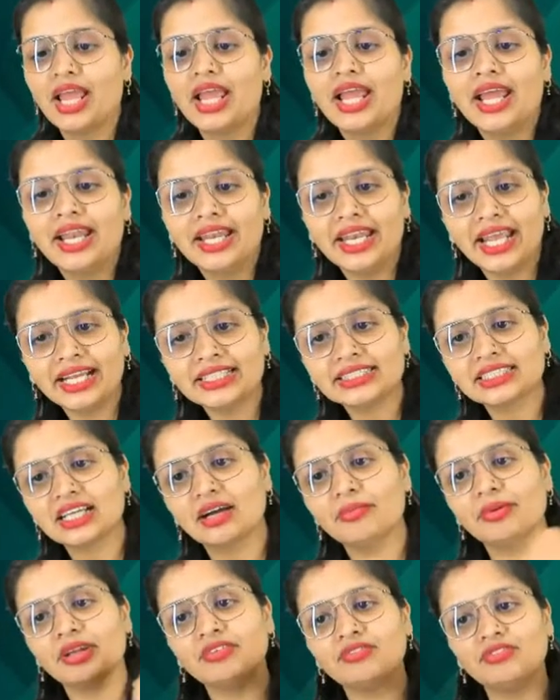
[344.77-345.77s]
Next
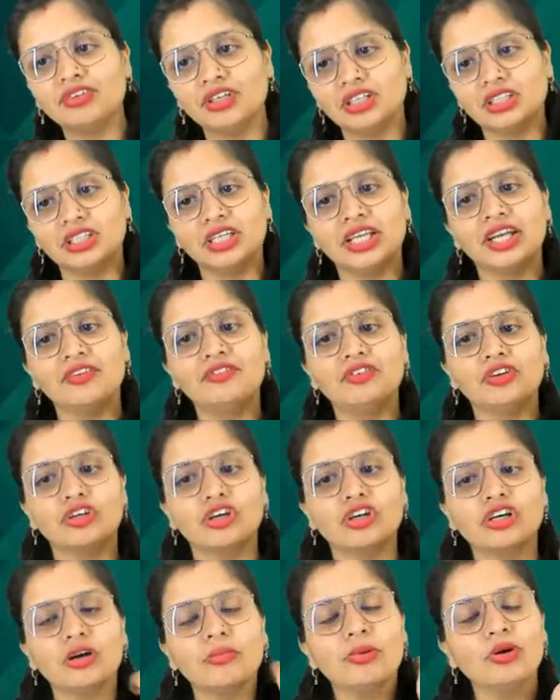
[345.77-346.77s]
coming further, if you
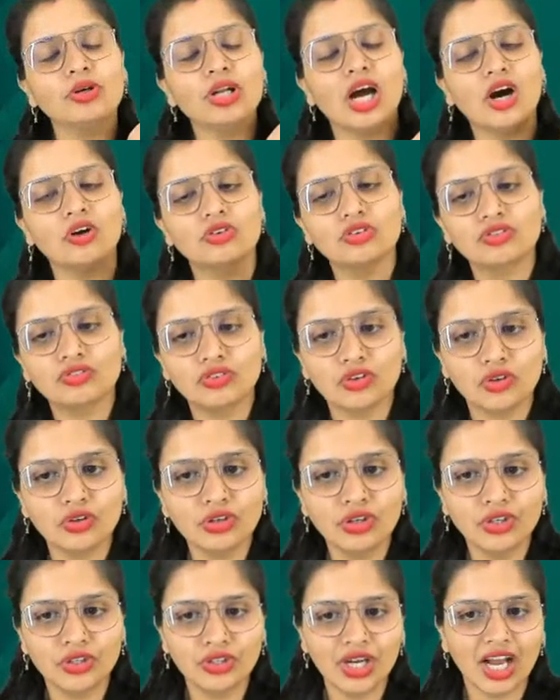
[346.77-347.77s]
talk about outflow,
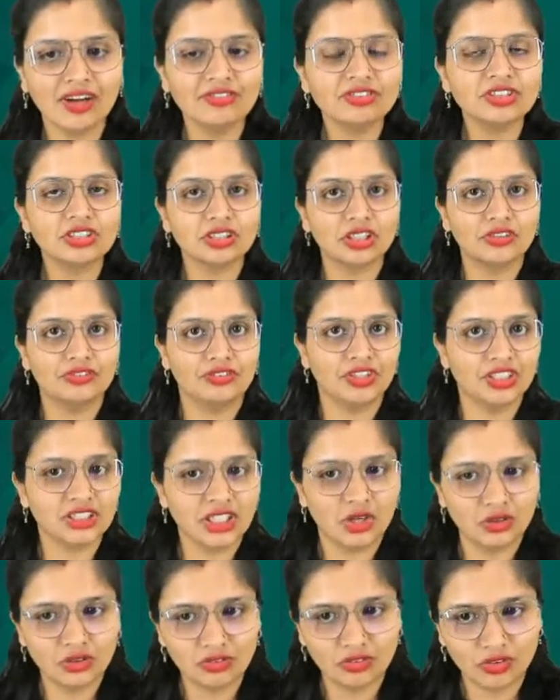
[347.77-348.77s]
you have surface
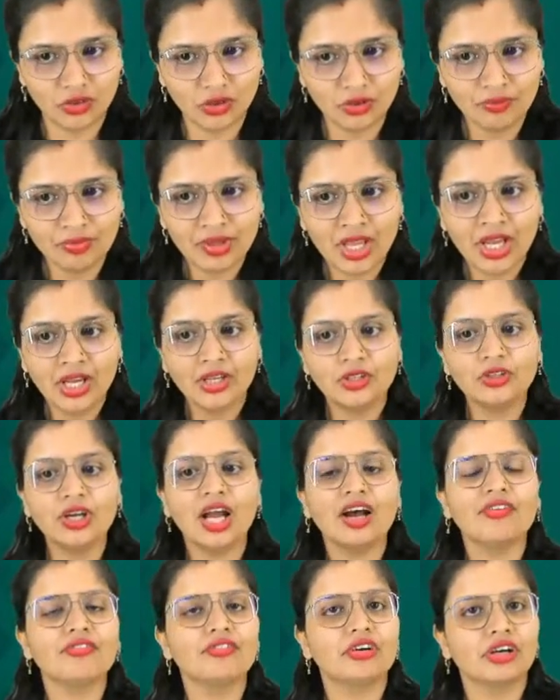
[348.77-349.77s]
outflow, you
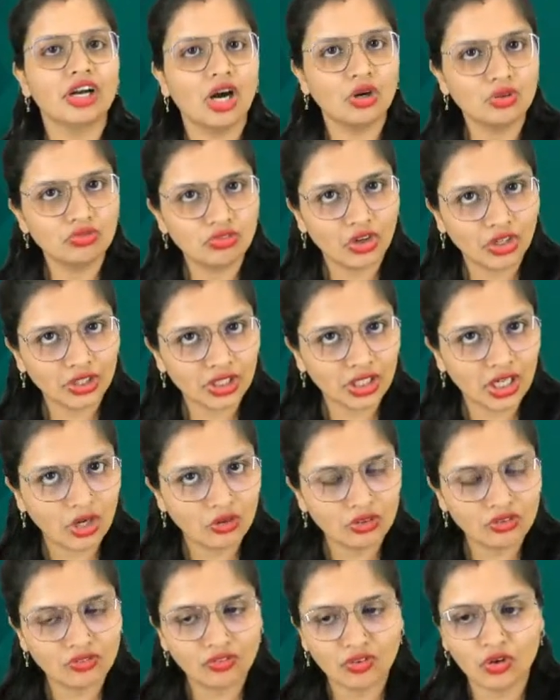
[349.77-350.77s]
have groundwater
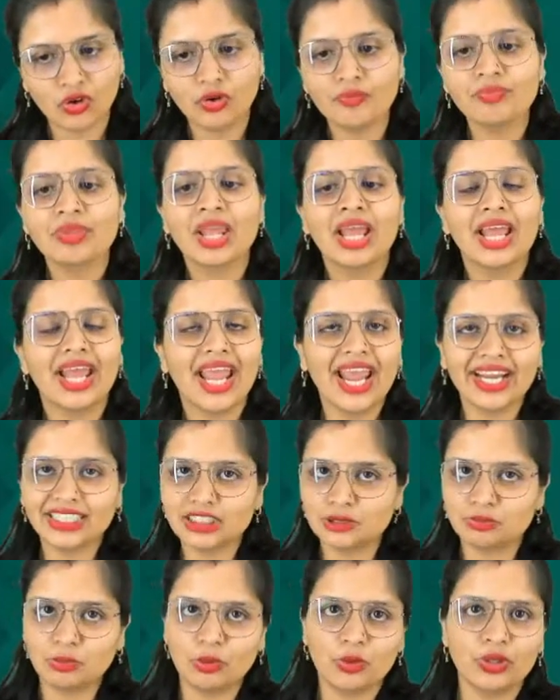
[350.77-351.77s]
outflow,
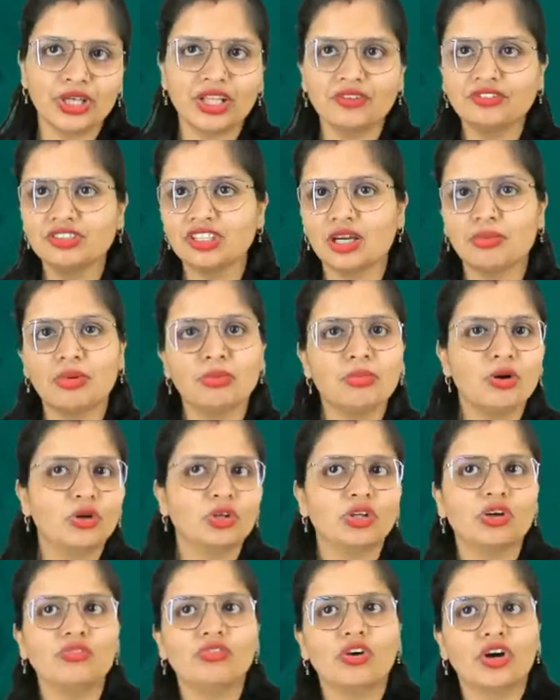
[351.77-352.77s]
export if some amount
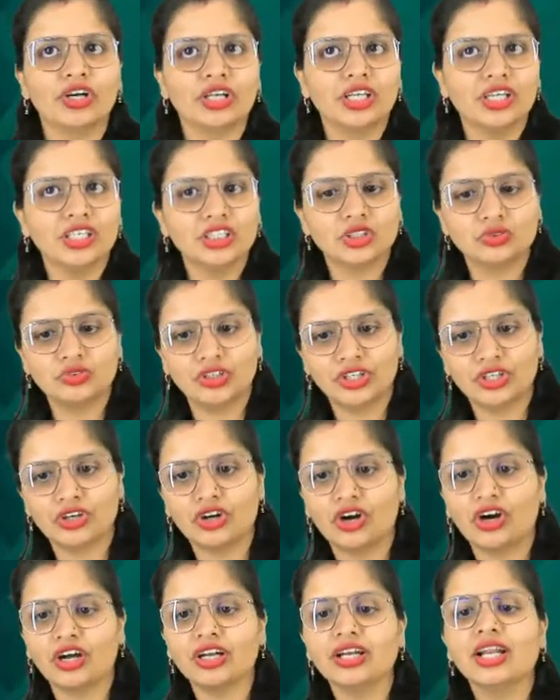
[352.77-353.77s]
of water is
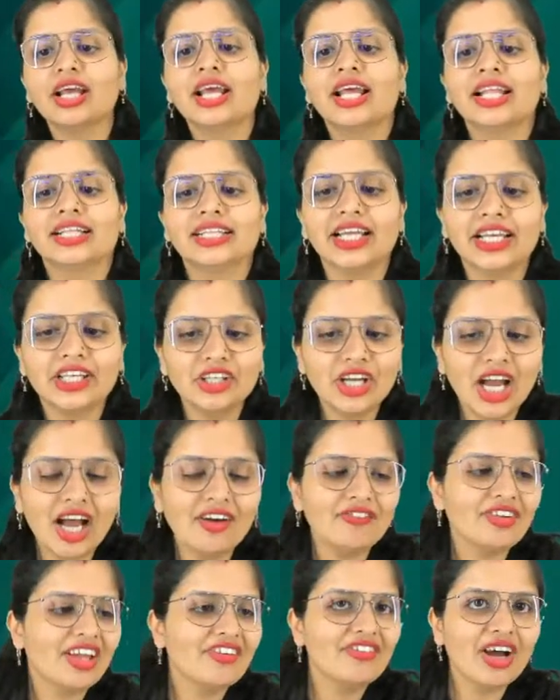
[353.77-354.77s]
withdrawn, then you
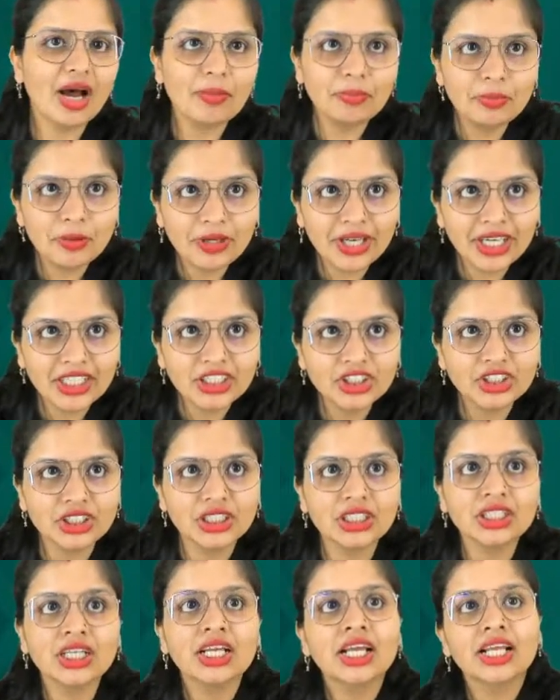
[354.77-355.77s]
have
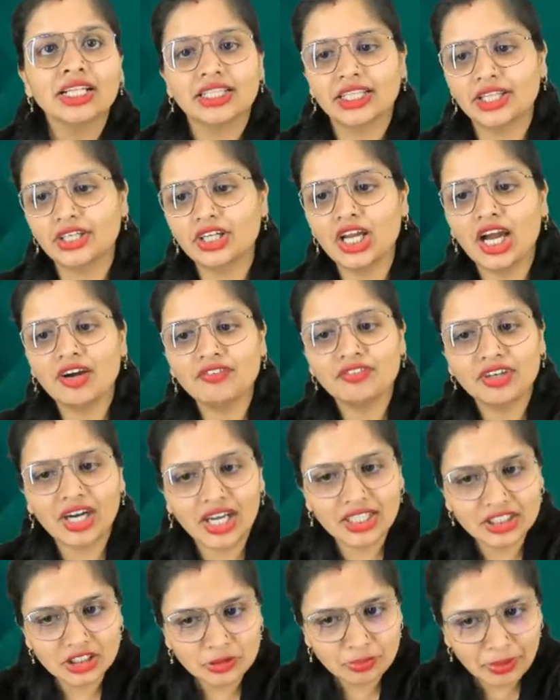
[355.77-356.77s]
evaporation, then you have
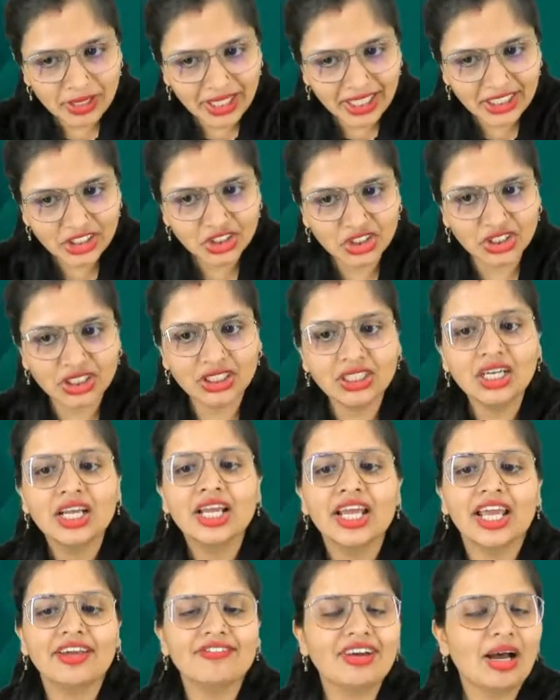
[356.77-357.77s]
transpiration,
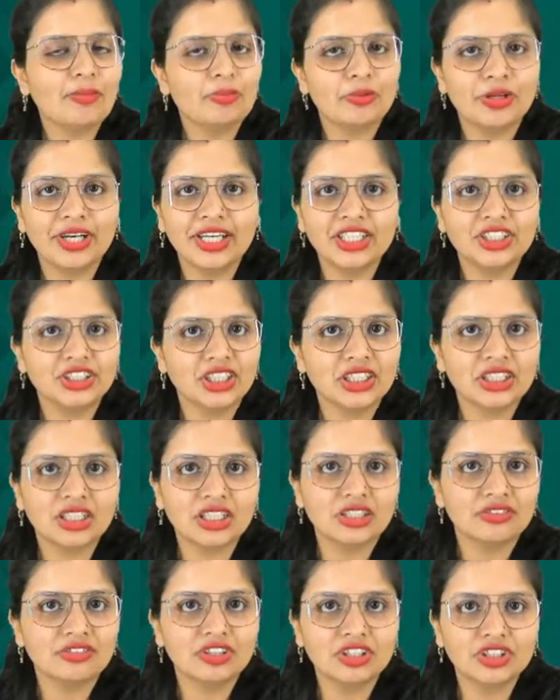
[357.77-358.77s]
evaporation,
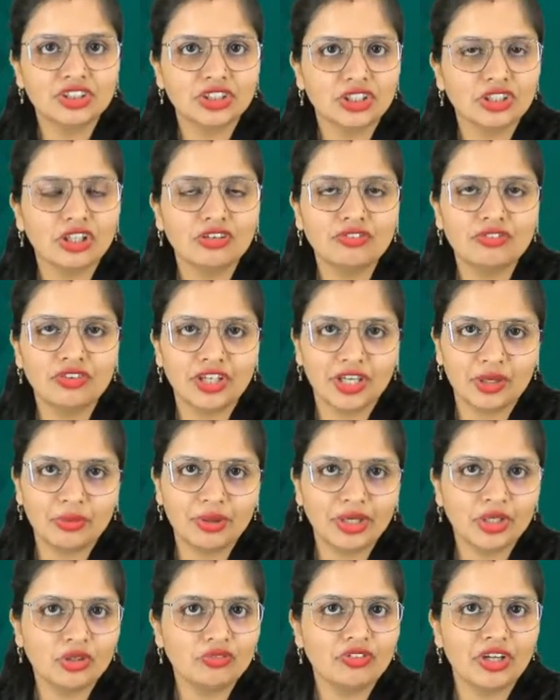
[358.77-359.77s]
conversion of
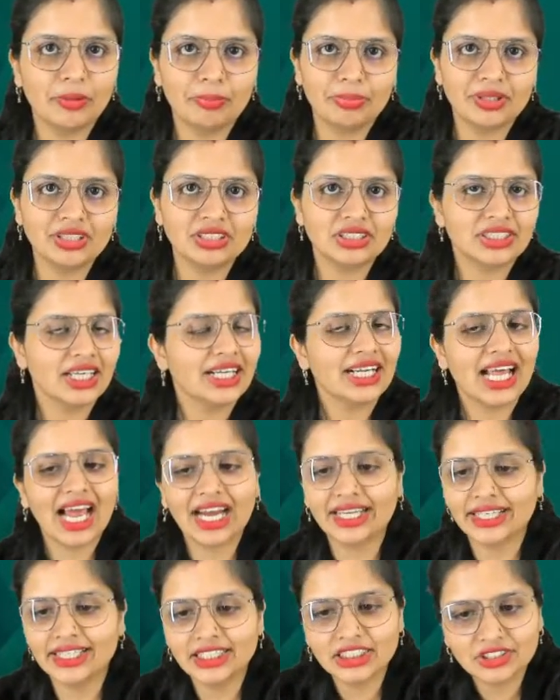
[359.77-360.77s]
liquid to vapor state
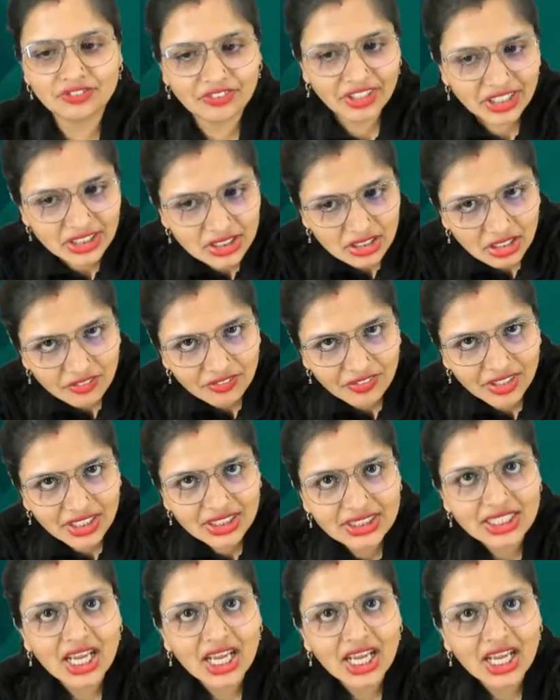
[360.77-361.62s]
at its free surface,